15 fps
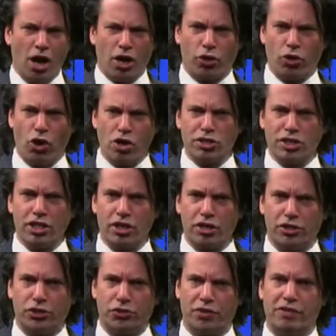causing a
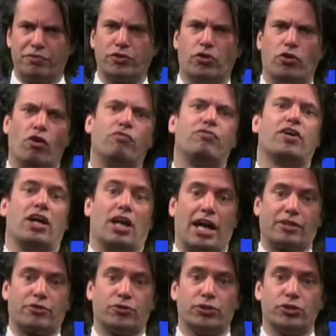drift of
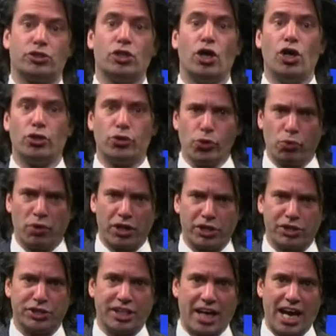electrons
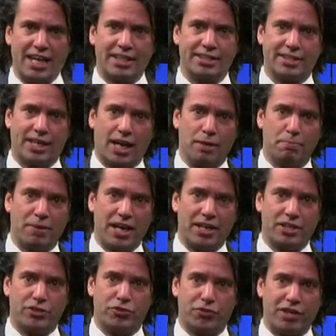towards the n-type and
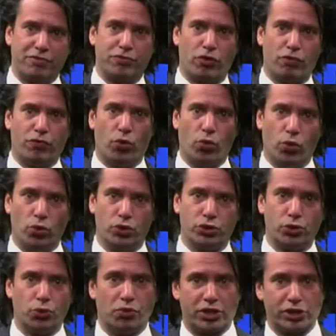a drift of holes
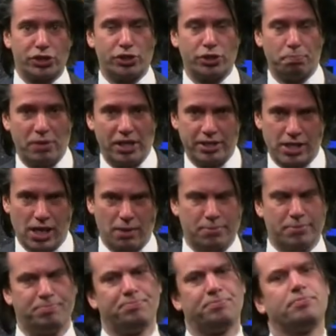towards the p-type.
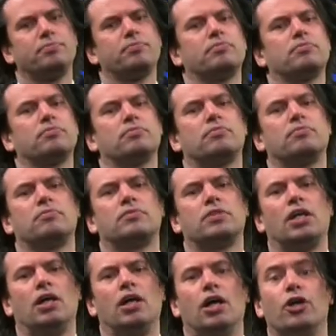
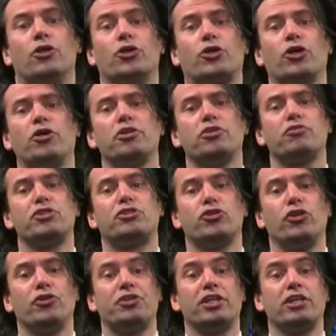The current
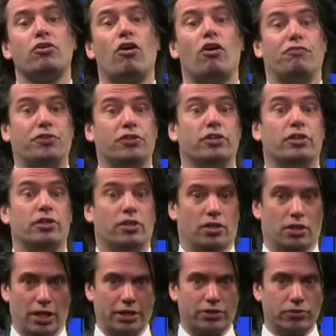resulting of the
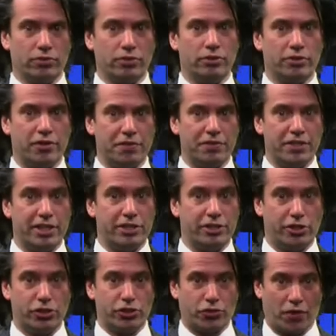electron drift is
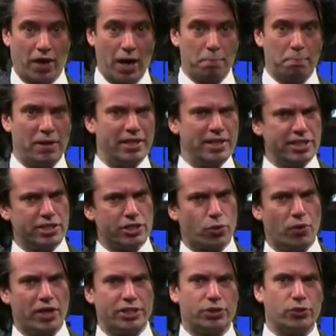described by this
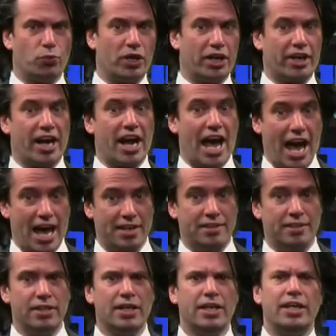equation where
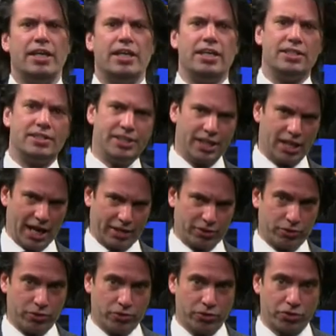n is the
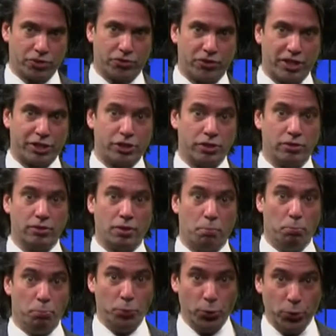electron concentration,
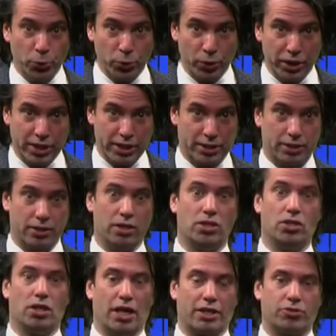mu is the
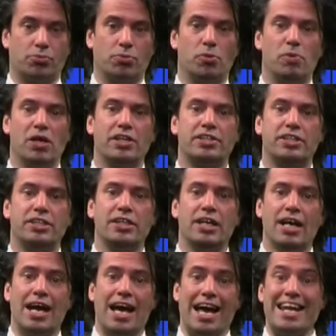electron mobility
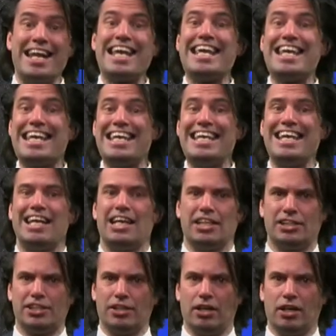and E
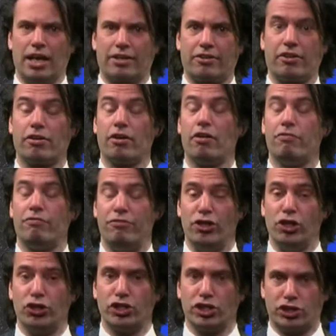is the electric
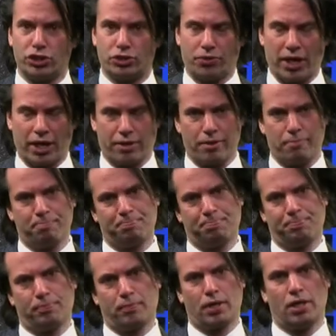field strength.
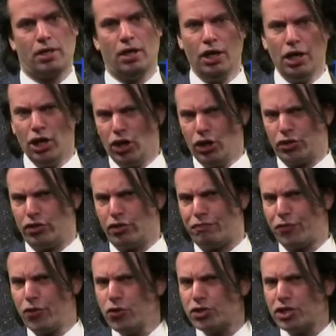The
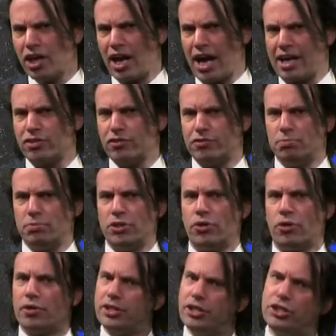diffusion length of the
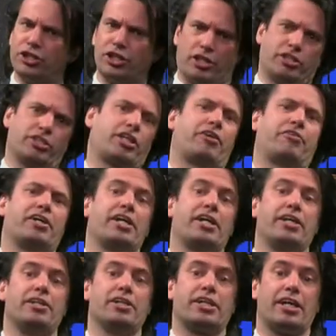minority charge carrier
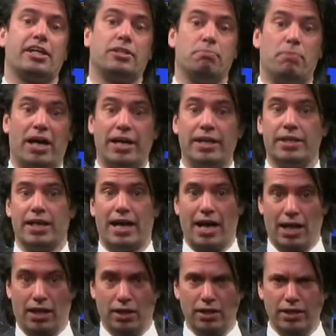indicated by
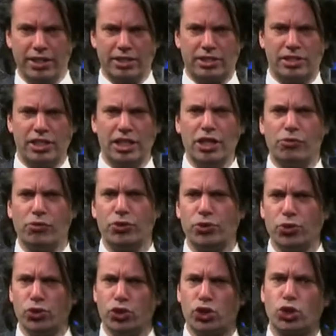L is equal
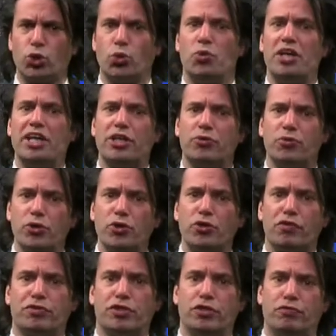to the square root
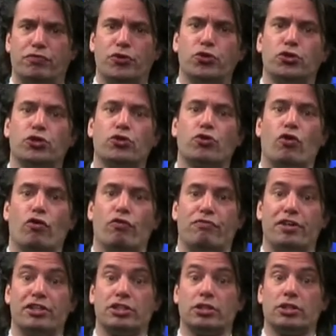of the diffusion
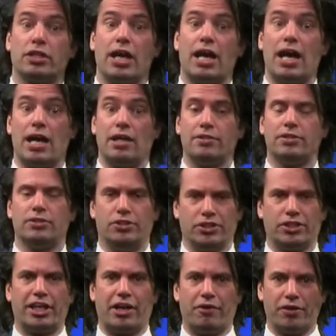coefficient and the
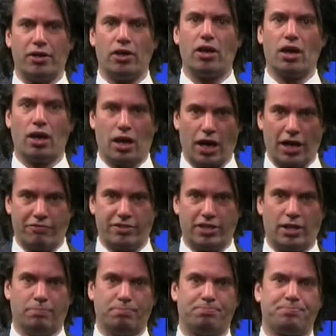carrier
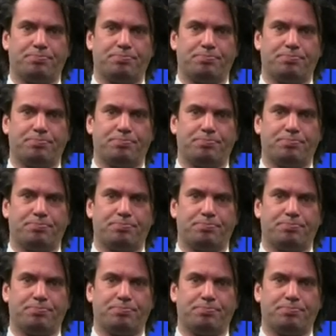lifetime.